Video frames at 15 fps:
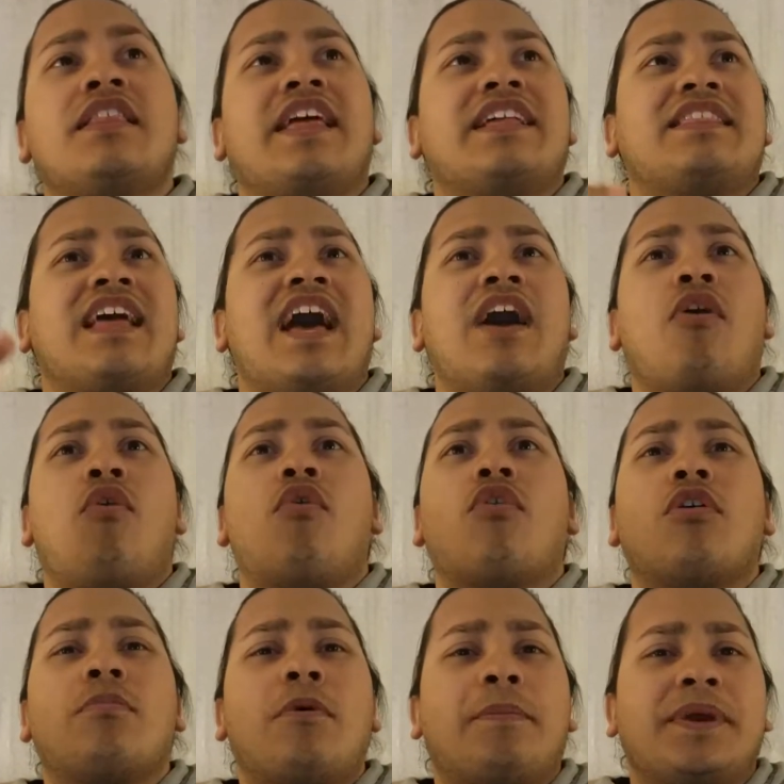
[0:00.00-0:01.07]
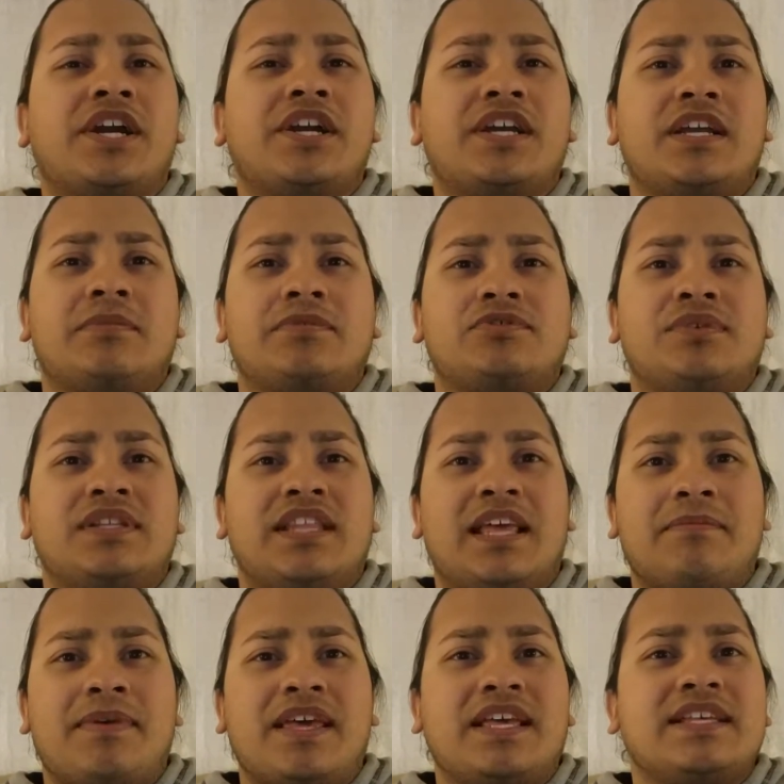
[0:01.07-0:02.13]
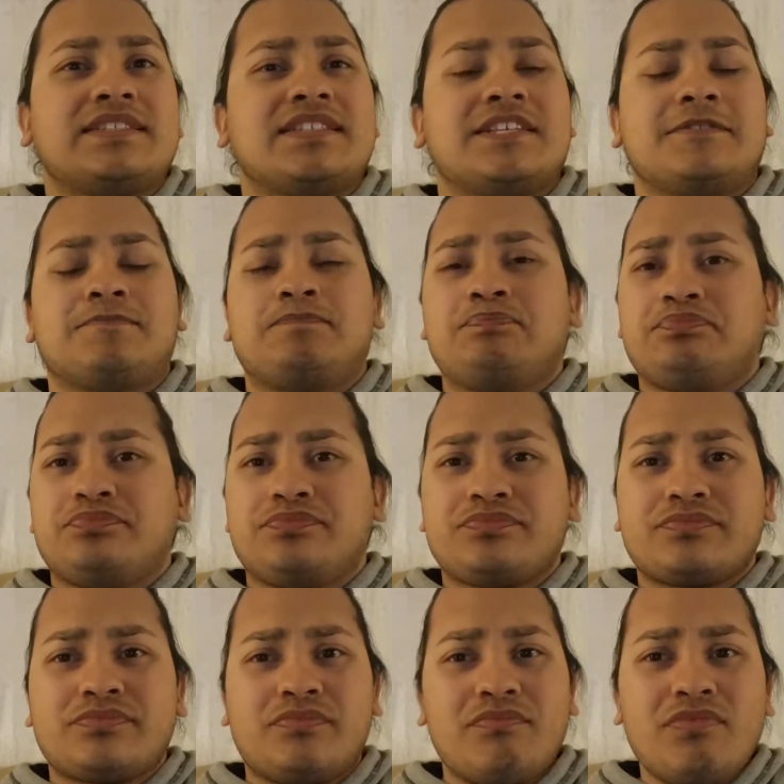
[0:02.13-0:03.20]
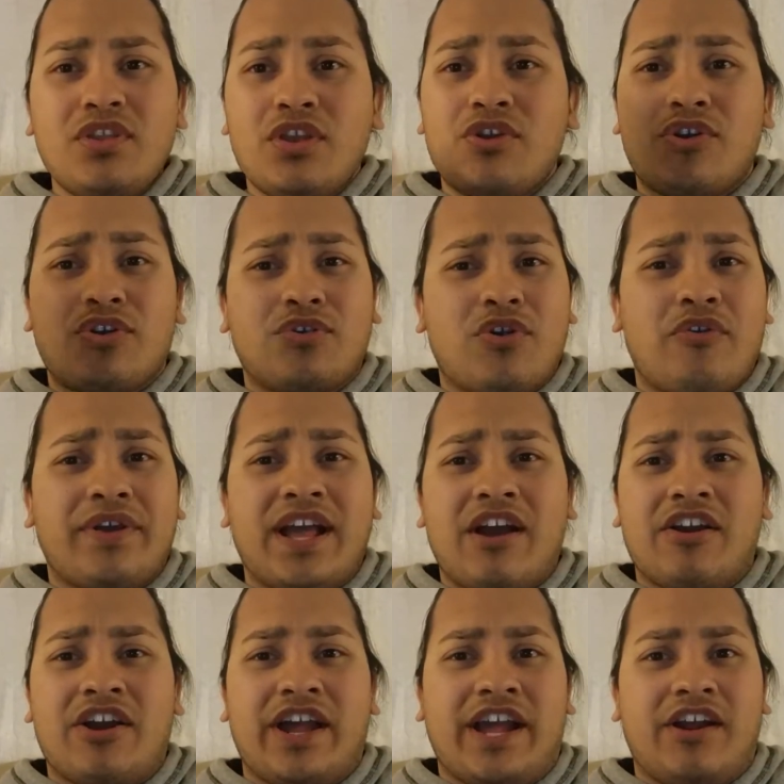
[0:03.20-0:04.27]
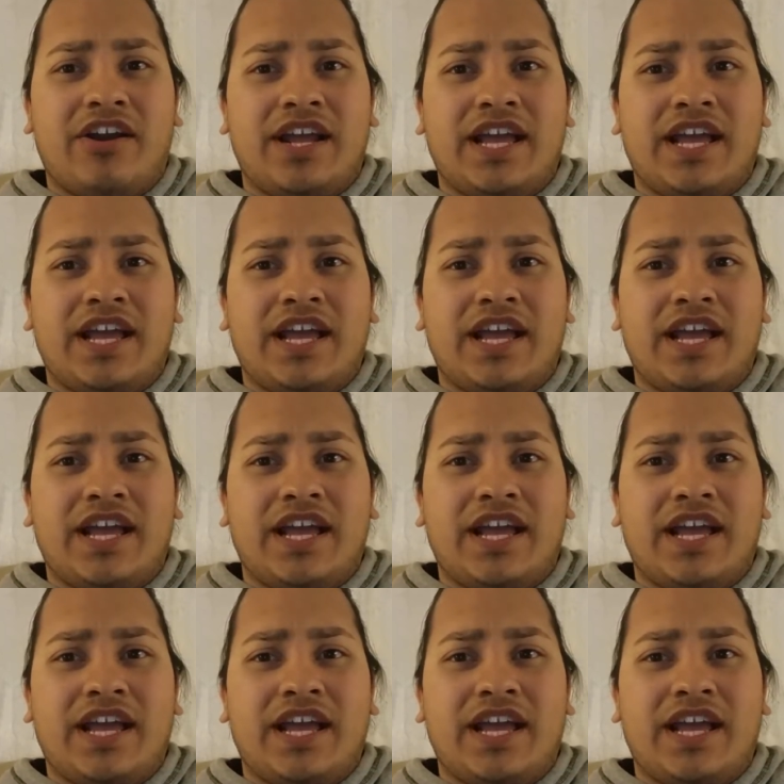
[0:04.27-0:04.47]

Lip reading: like that horrible period between Les Mis and her growing out her hair